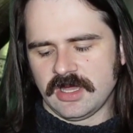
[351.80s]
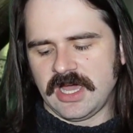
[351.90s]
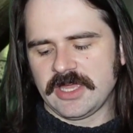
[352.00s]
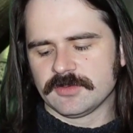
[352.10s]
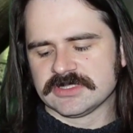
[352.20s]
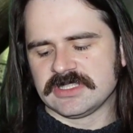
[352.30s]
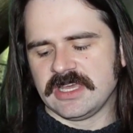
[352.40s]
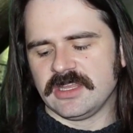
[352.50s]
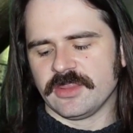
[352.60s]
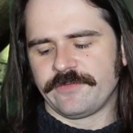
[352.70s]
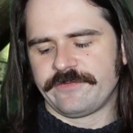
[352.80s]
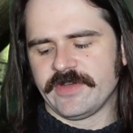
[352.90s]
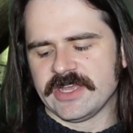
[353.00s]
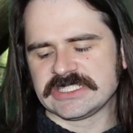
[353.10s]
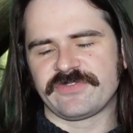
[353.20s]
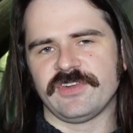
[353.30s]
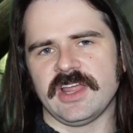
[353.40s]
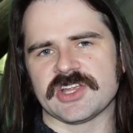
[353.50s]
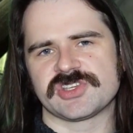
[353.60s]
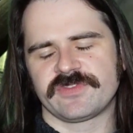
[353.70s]
I was then in the first
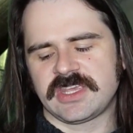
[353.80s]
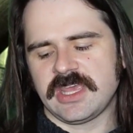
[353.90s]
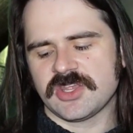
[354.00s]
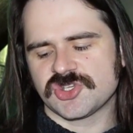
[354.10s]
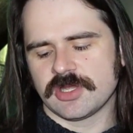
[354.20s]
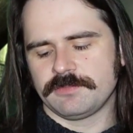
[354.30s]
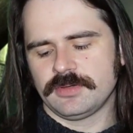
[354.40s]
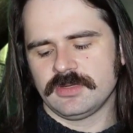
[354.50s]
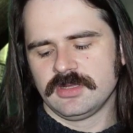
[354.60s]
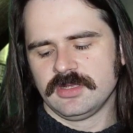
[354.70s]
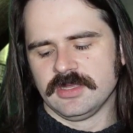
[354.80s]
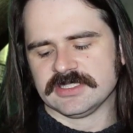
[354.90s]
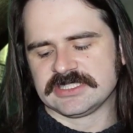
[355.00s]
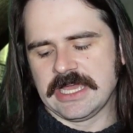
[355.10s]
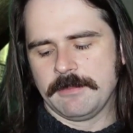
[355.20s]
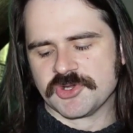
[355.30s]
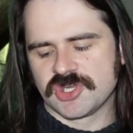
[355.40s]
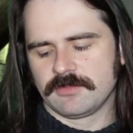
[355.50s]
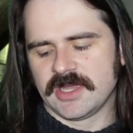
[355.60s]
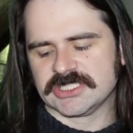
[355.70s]
flush of kingship,
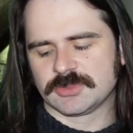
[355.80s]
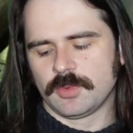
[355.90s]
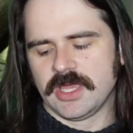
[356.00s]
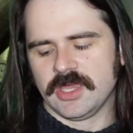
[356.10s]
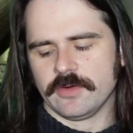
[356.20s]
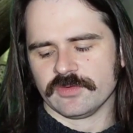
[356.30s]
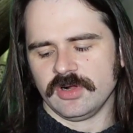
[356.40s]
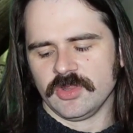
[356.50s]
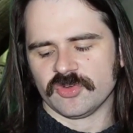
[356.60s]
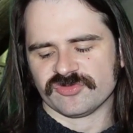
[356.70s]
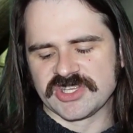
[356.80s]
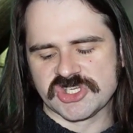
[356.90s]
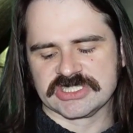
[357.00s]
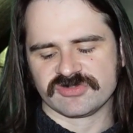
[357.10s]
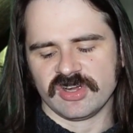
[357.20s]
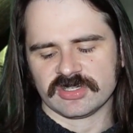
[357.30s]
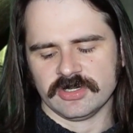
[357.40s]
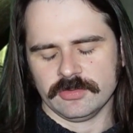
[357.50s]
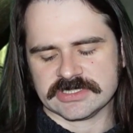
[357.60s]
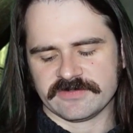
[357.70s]
establishing my sway over all the rich
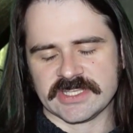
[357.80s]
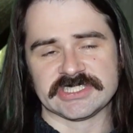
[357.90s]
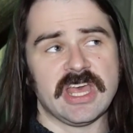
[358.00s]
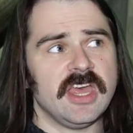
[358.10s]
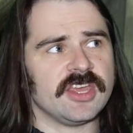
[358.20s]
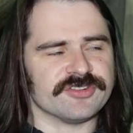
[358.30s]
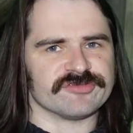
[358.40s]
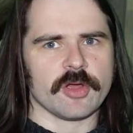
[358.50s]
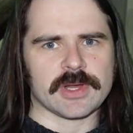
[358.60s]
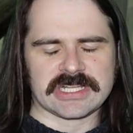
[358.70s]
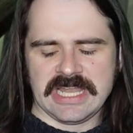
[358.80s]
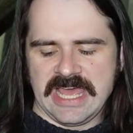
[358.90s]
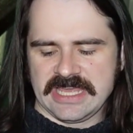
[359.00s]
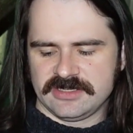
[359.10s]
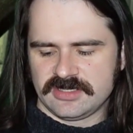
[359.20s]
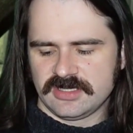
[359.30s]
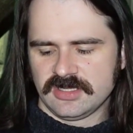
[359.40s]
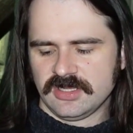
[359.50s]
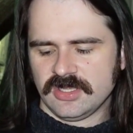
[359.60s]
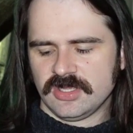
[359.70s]
strongholds of this heroic land.
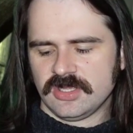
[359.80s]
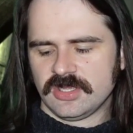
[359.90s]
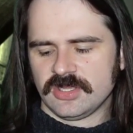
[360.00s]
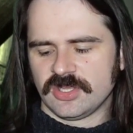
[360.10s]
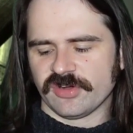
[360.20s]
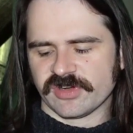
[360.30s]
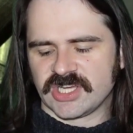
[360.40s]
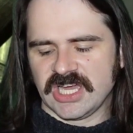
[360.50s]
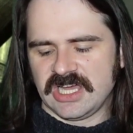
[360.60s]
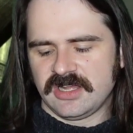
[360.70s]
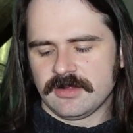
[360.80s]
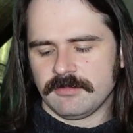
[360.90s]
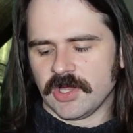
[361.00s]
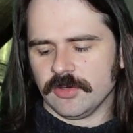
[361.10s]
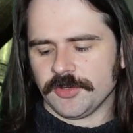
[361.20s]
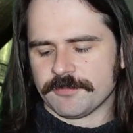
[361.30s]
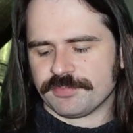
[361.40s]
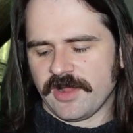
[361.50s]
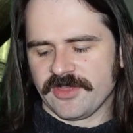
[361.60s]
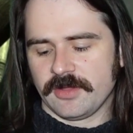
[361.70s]
Hrothgar, my older
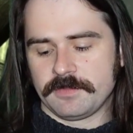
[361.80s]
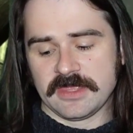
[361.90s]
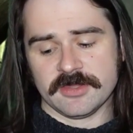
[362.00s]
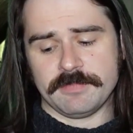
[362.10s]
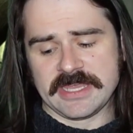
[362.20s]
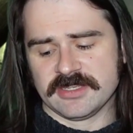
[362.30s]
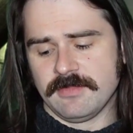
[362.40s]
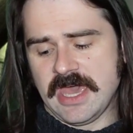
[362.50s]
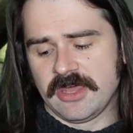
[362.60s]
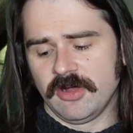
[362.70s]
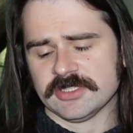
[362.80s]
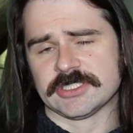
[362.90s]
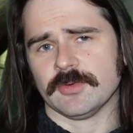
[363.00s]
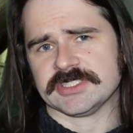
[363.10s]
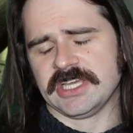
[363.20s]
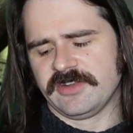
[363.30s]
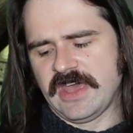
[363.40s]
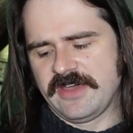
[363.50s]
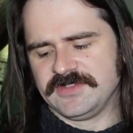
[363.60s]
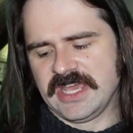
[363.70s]
brother, and the better man, also a son of
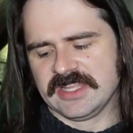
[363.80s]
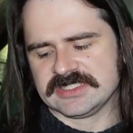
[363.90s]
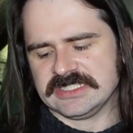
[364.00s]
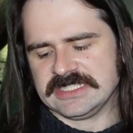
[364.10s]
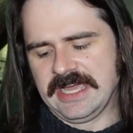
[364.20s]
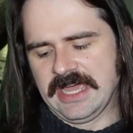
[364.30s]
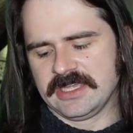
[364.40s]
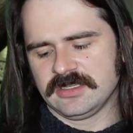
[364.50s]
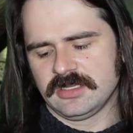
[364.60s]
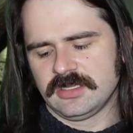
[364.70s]
half-Danes, had died.